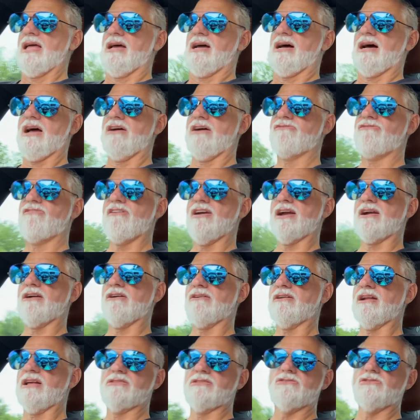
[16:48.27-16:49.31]
I
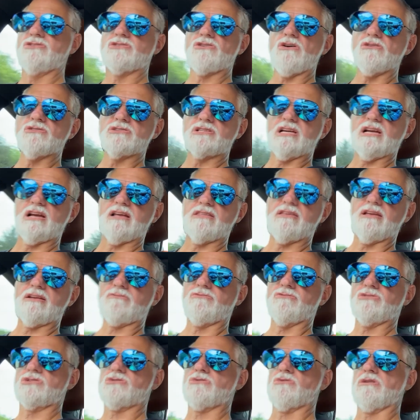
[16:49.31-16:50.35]
figured, and New Jersey I
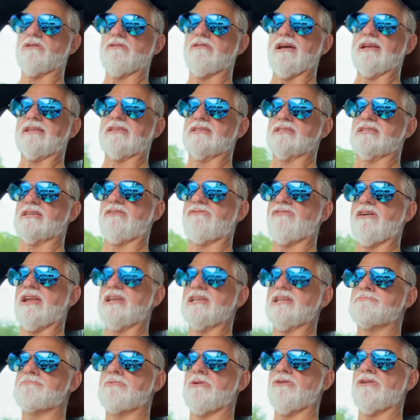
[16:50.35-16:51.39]
think was sort of like this. I've had
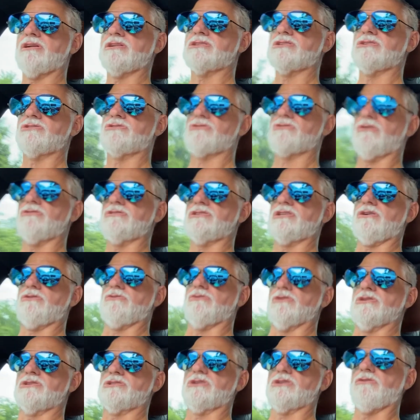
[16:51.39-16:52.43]
experience in Jersey
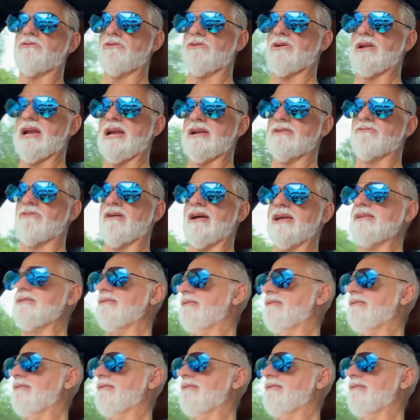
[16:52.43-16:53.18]
court. So at any rate,